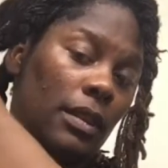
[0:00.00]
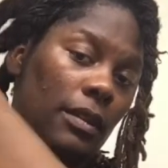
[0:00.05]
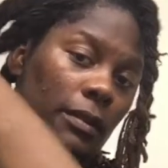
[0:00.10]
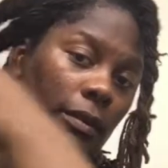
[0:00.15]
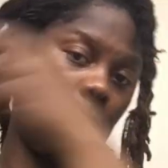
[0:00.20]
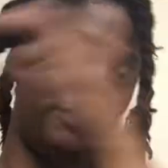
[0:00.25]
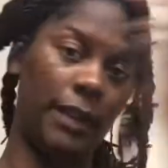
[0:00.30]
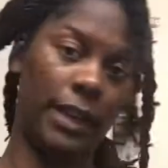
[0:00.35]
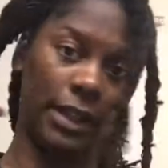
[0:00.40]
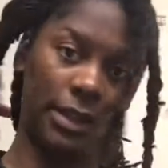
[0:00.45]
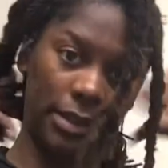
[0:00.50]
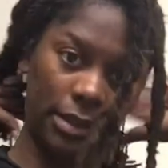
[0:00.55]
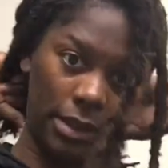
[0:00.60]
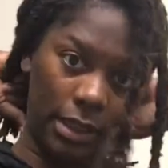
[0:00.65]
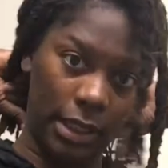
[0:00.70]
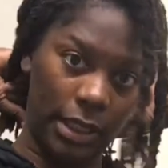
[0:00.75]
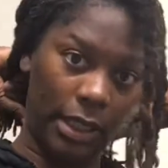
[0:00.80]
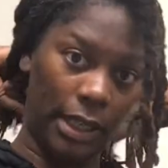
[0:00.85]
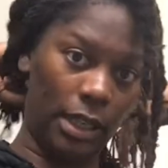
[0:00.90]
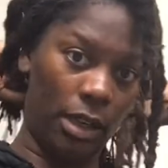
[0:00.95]
fixed.
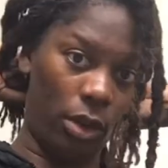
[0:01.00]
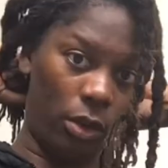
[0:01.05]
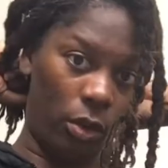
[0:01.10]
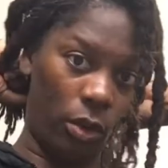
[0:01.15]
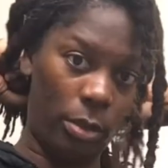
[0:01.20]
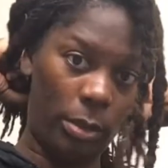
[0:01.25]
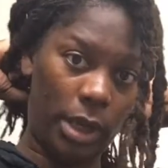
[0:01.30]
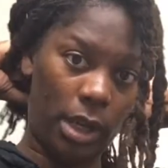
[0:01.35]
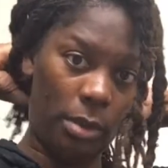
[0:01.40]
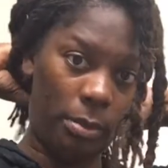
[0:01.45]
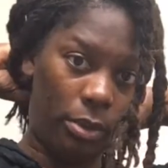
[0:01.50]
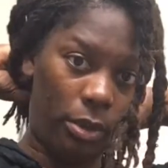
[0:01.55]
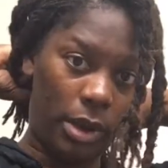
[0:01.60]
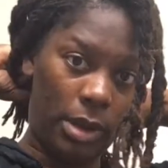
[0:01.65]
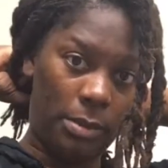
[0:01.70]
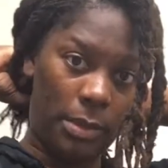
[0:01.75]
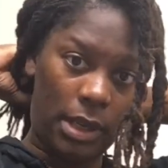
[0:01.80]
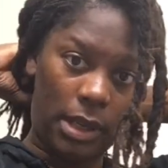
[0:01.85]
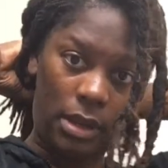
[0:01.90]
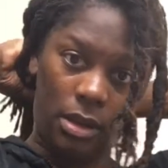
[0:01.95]
Get a grooming
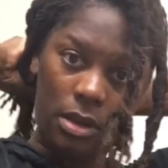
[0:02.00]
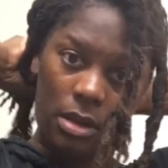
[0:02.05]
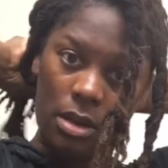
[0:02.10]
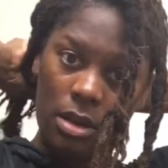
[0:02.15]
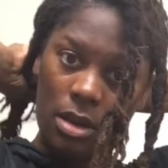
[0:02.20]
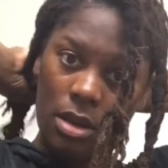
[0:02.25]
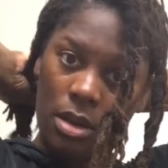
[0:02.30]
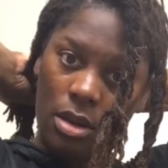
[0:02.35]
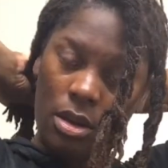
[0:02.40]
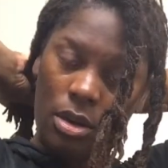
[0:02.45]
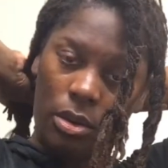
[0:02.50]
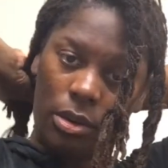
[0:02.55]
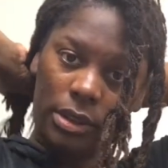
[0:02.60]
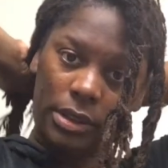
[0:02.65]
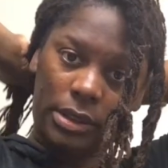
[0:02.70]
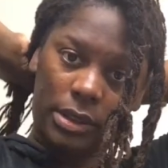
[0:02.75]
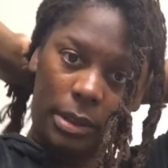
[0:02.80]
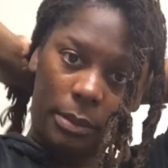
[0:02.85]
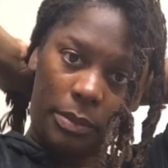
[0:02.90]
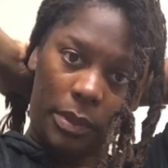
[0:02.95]
appointment or
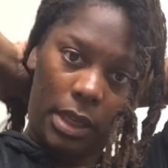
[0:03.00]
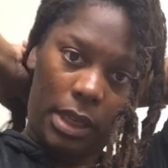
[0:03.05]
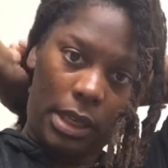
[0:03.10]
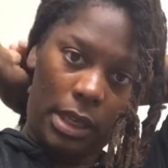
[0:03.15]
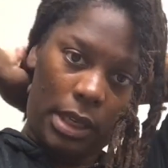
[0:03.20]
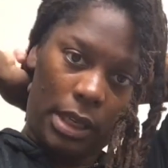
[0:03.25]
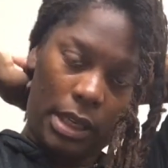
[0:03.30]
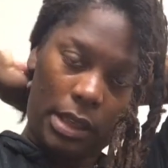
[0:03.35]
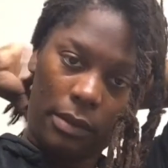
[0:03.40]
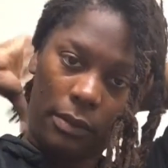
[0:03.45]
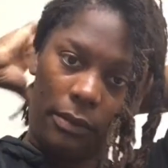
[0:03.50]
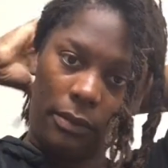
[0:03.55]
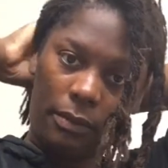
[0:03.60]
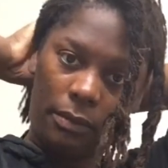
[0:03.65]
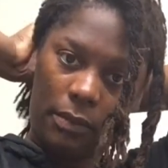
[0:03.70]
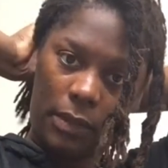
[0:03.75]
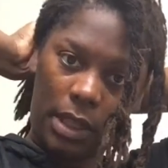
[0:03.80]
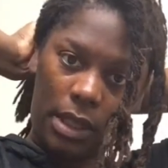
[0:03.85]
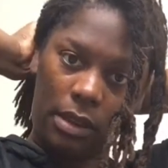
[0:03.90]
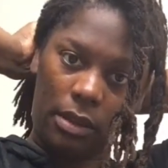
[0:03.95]
something and
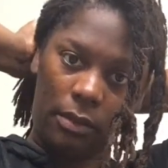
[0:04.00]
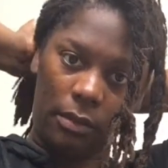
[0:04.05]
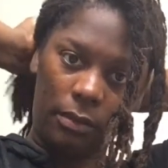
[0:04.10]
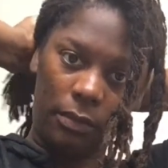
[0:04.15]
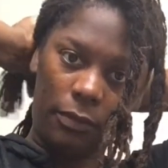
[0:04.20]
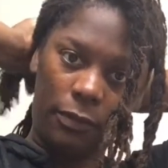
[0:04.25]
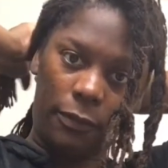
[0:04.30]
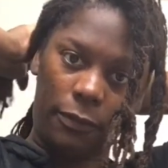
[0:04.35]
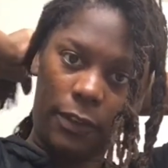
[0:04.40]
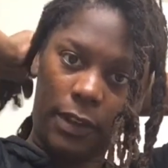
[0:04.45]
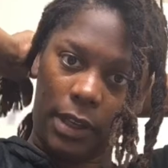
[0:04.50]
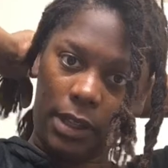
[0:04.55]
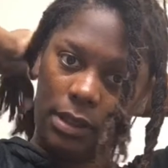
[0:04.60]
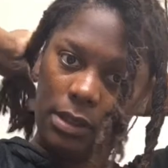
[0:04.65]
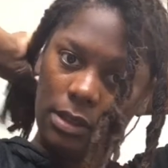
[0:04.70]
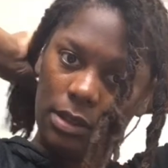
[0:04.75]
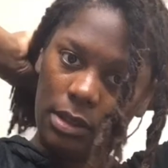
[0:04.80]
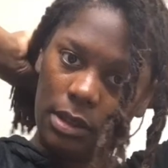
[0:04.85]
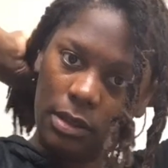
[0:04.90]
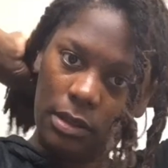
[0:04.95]
get them
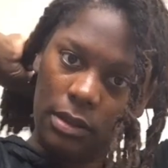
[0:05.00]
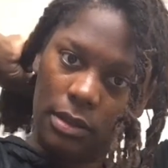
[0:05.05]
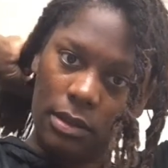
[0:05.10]
fixed.